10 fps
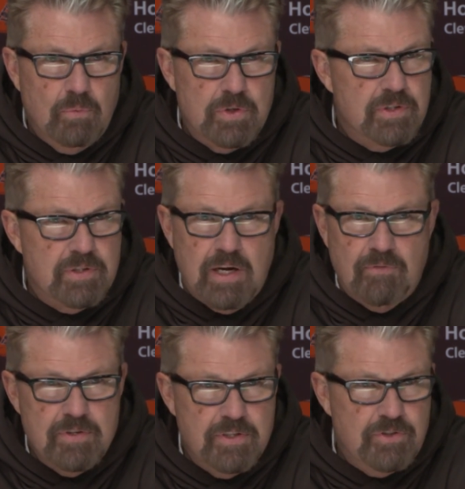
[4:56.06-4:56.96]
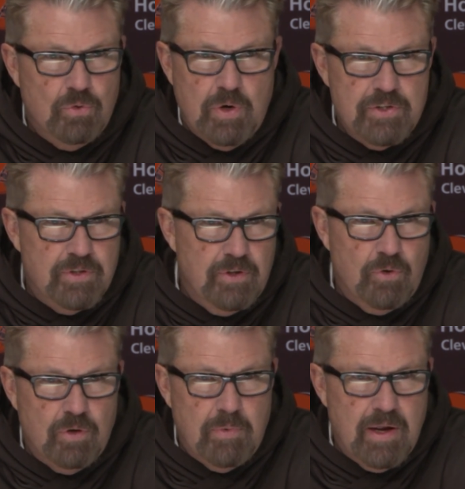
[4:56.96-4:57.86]
which is every situation
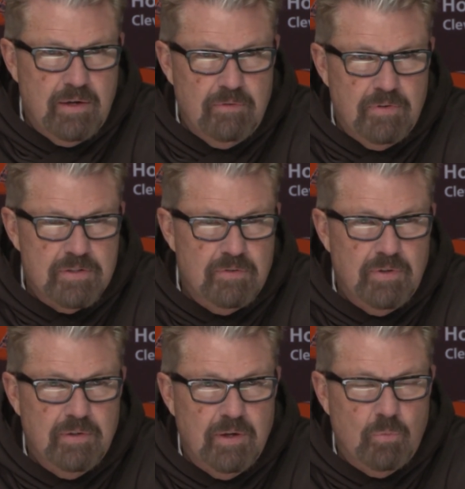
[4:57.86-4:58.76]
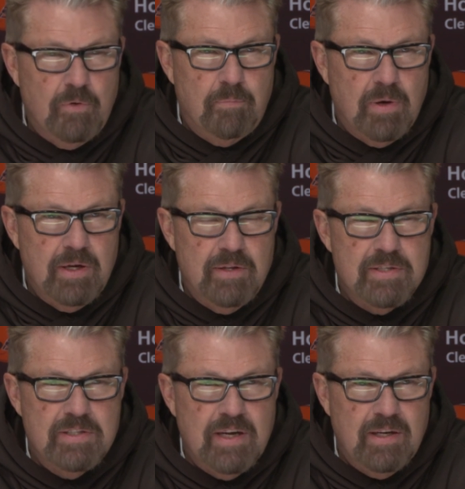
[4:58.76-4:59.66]
known to man defensively, and we've played the
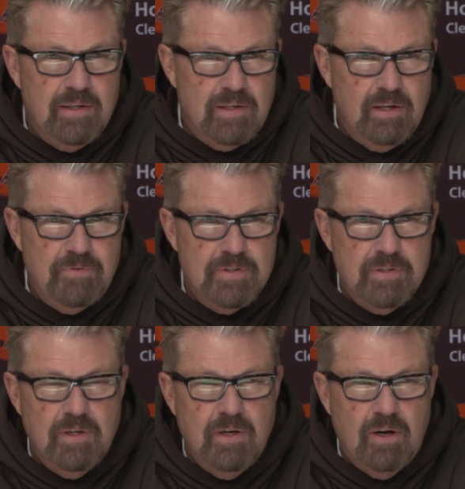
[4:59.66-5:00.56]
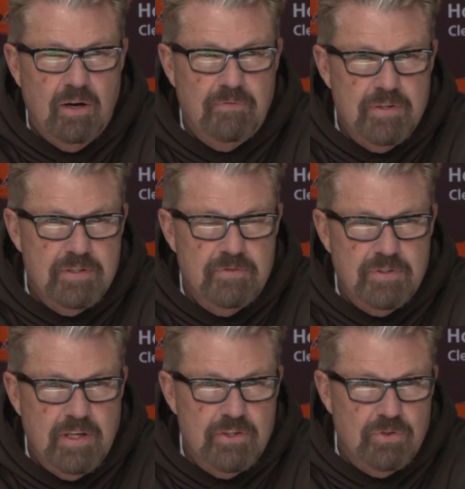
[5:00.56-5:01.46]
second toughest offensive
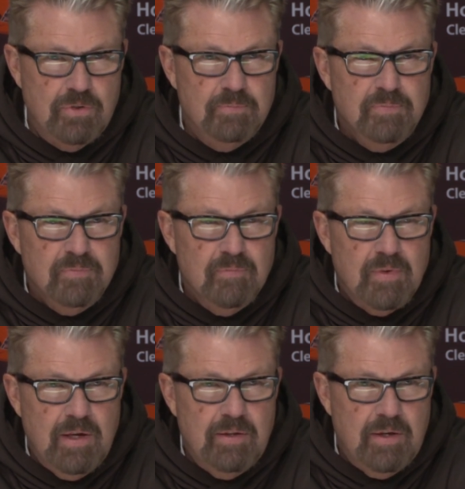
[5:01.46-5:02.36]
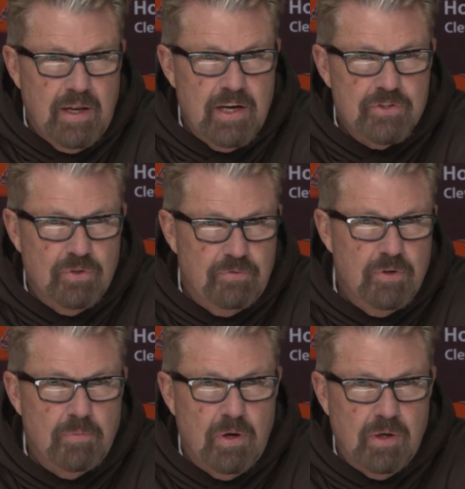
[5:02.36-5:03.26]
schedule in the National
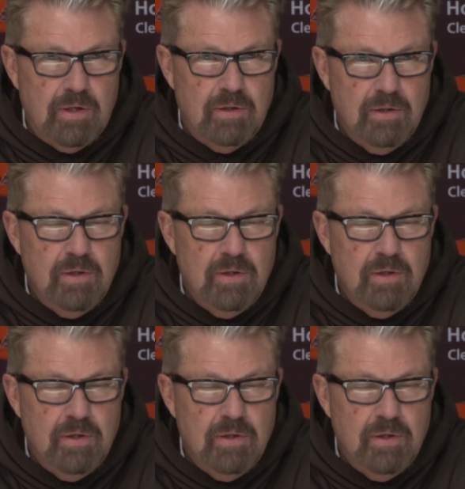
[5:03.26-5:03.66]
Football League.